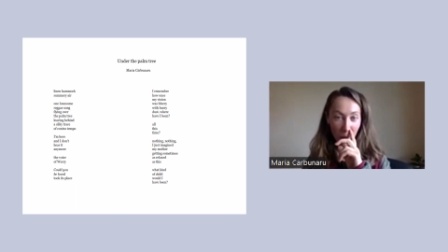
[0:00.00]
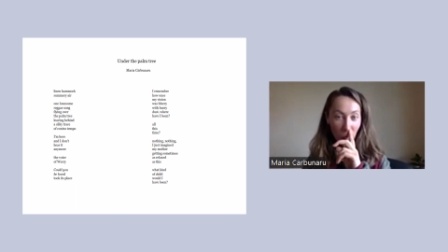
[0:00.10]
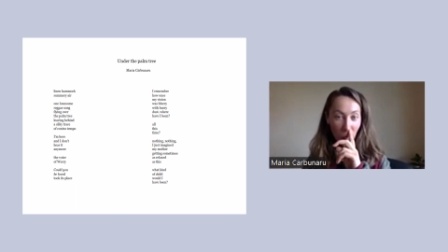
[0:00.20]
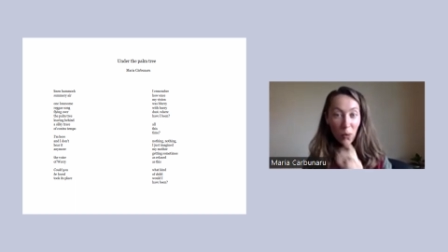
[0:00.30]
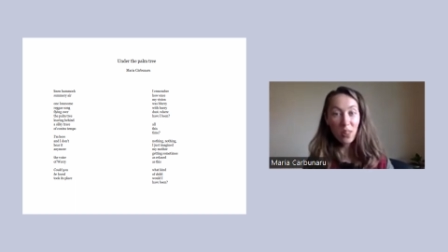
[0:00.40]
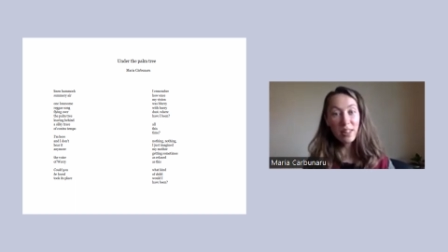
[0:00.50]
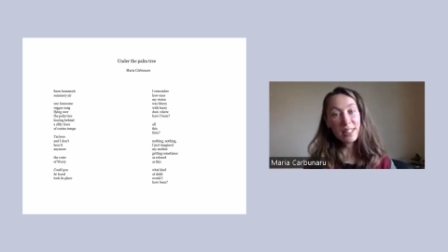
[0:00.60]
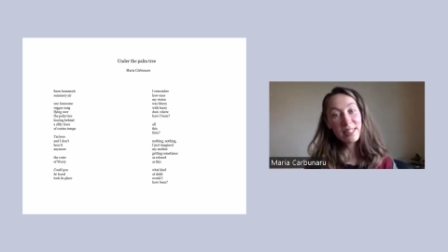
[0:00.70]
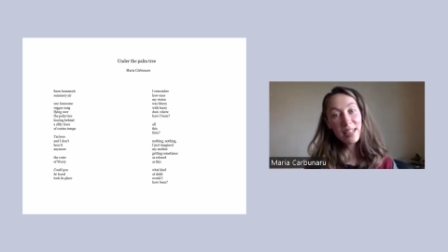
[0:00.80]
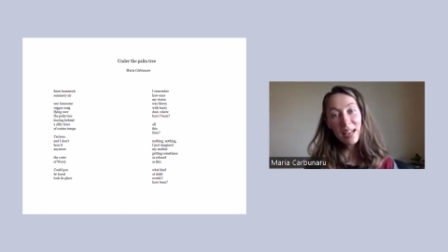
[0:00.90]
all
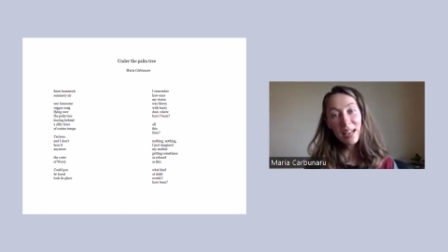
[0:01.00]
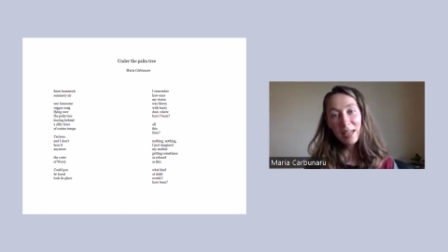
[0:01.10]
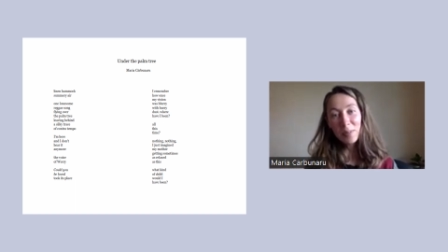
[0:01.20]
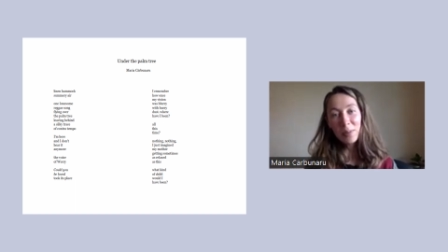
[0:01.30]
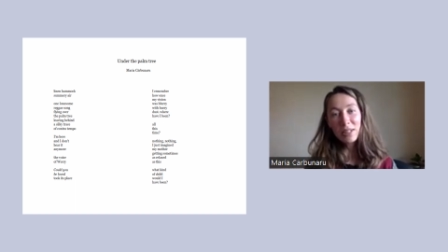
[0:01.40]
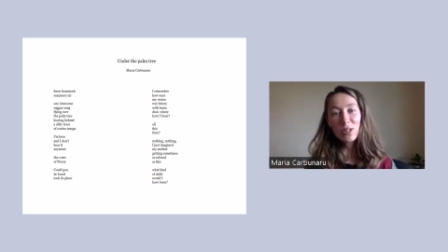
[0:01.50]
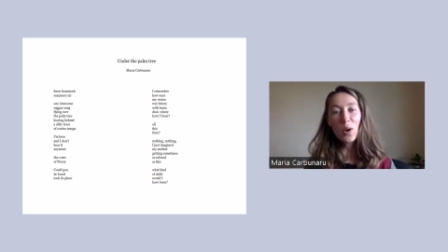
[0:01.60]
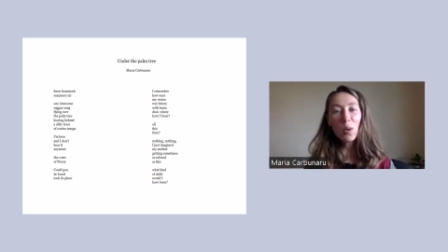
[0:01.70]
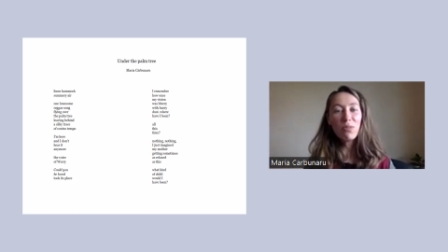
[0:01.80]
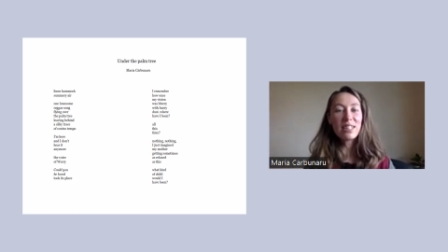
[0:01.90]
this time, it's
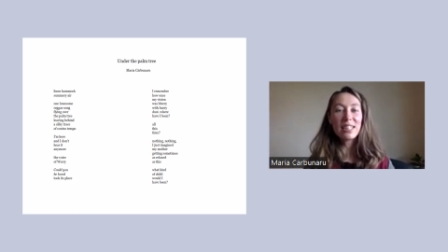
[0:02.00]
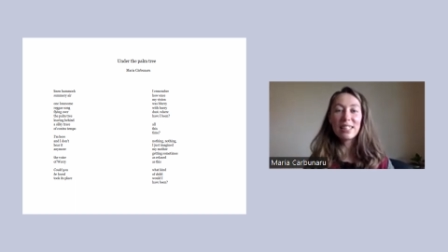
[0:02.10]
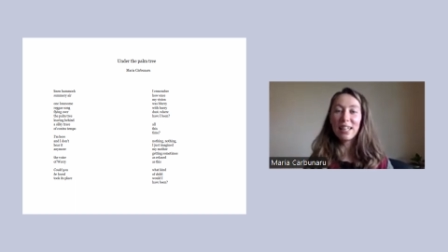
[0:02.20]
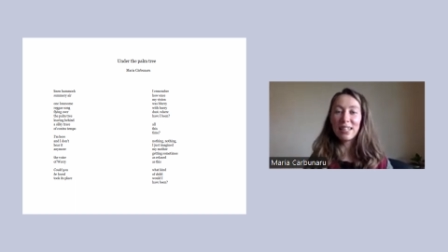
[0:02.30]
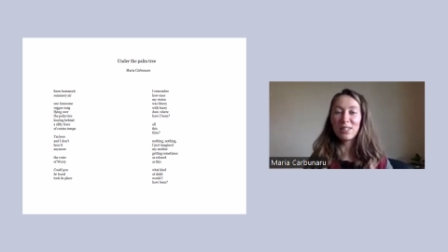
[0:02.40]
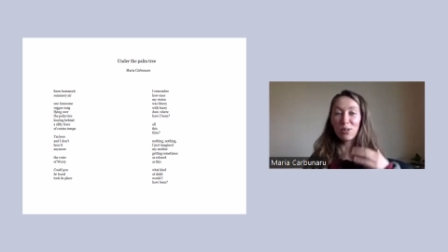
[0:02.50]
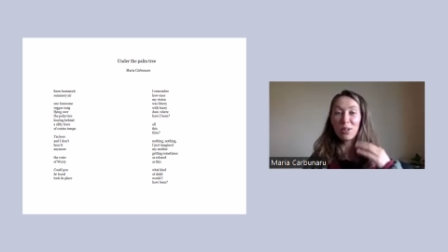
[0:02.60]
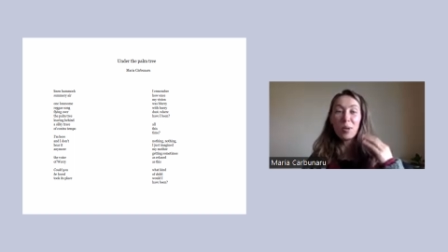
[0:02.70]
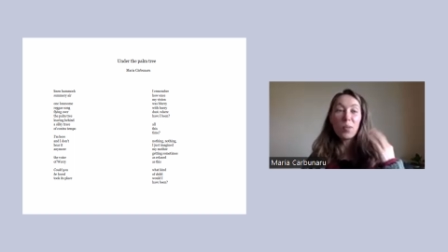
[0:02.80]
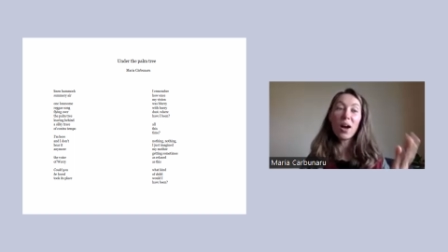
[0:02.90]
obviously that it's
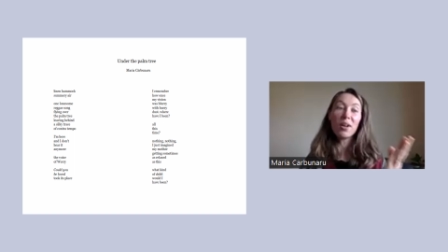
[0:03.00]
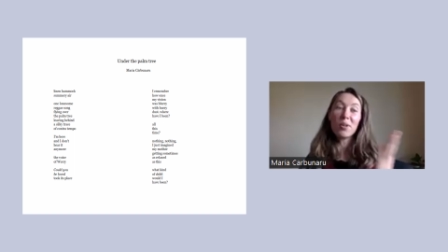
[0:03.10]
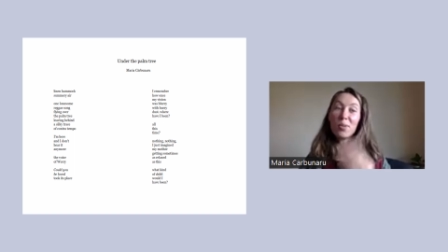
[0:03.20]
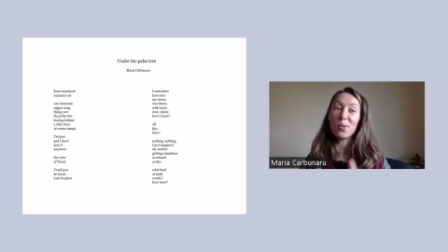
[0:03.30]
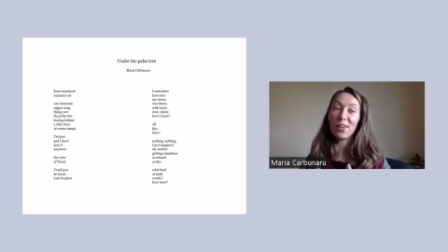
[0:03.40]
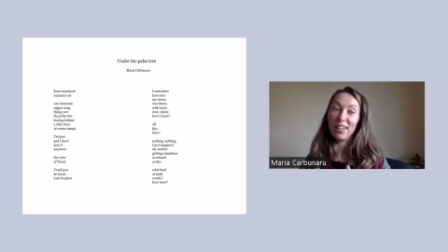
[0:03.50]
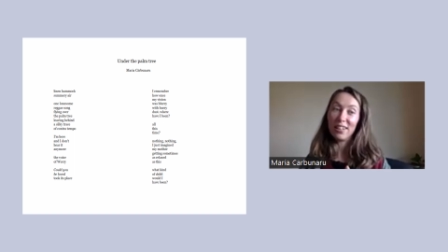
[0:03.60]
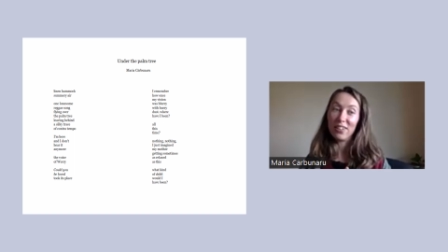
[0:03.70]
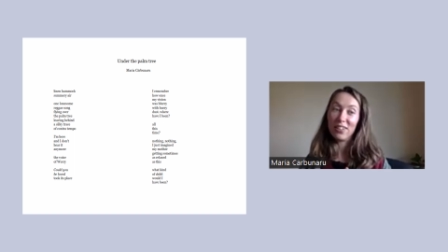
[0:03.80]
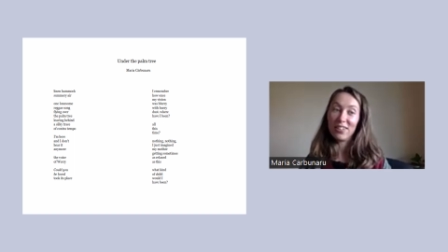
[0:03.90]
only one
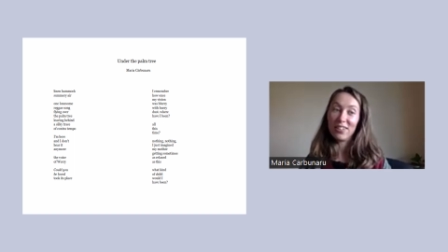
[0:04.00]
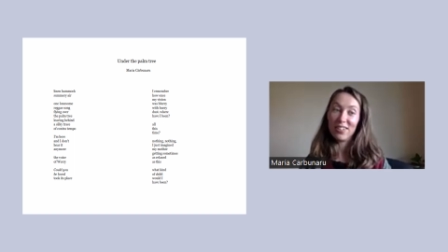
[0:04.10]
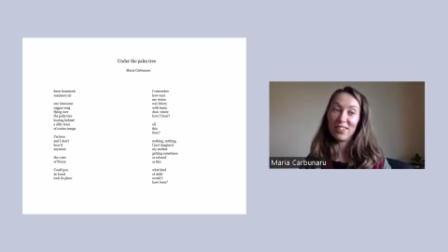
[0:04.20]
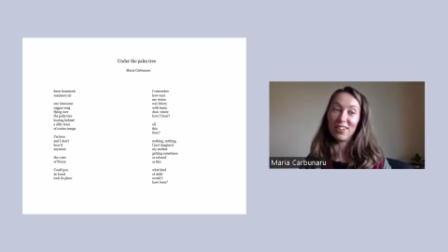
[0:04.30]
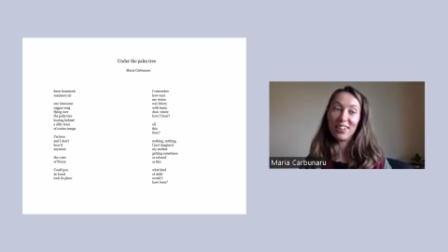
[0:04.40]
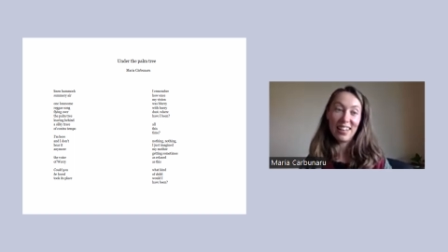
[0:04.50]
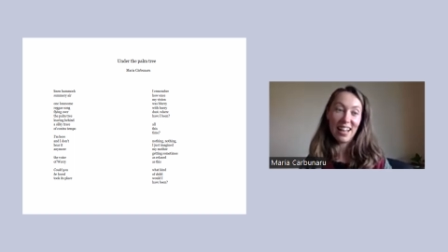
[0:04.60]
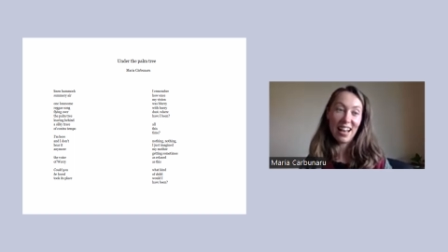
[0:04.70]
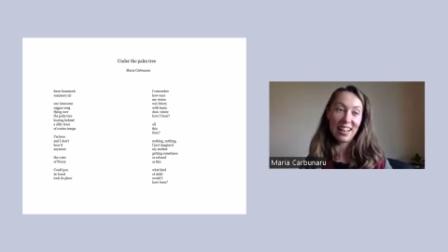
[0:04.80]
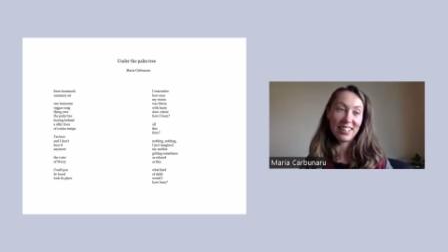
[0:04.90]
word on a
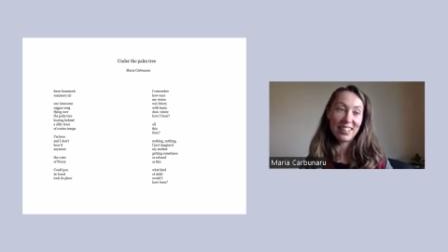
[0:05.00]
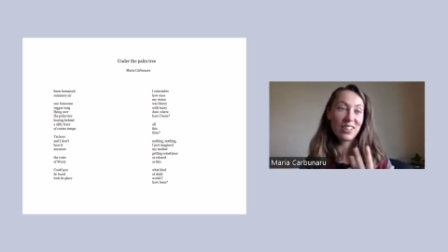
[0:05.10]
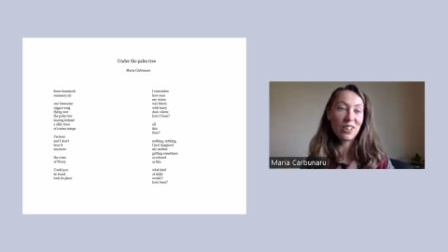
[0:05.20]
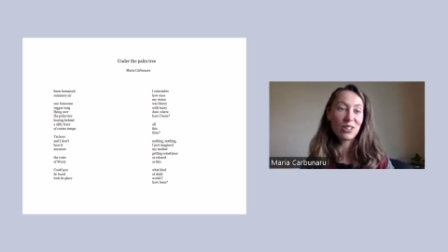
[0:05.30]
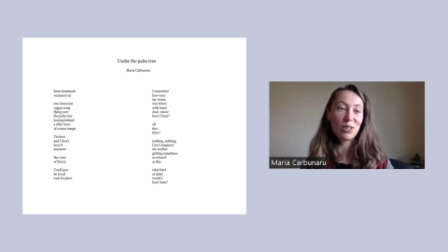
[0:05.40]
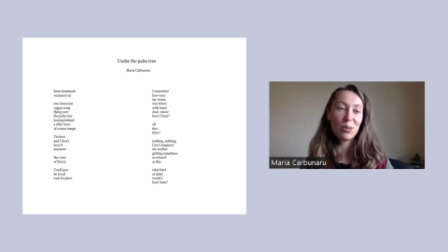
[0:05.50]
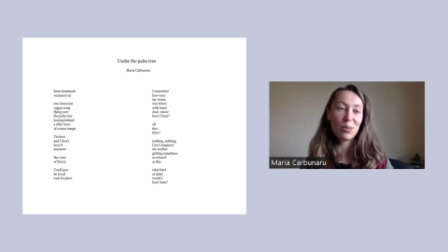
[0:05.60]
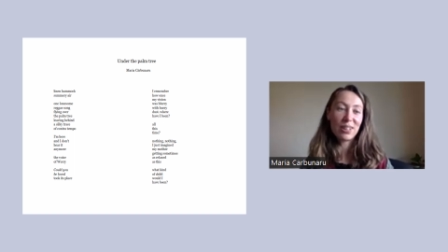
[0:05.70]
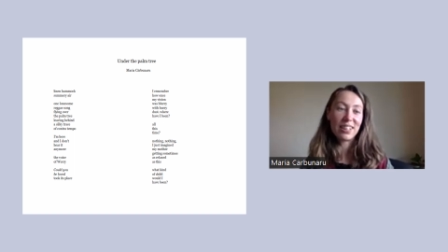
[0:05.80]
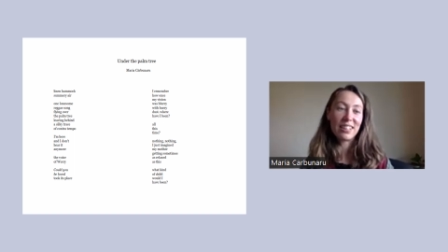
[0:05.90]
line. There are not two
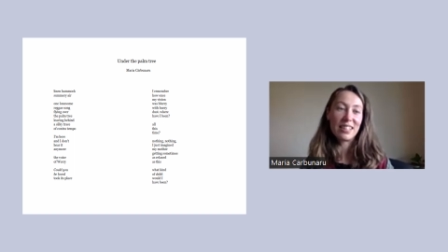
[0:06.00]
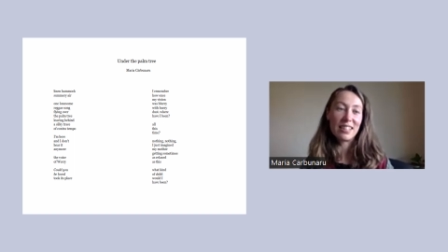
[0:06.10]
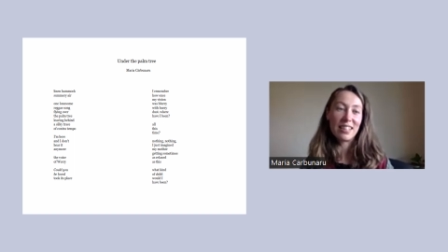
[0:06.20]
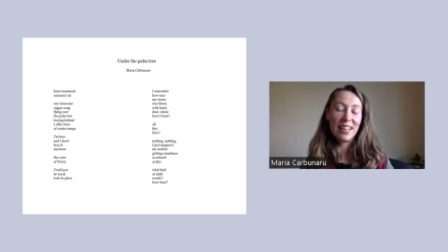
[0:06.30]
words.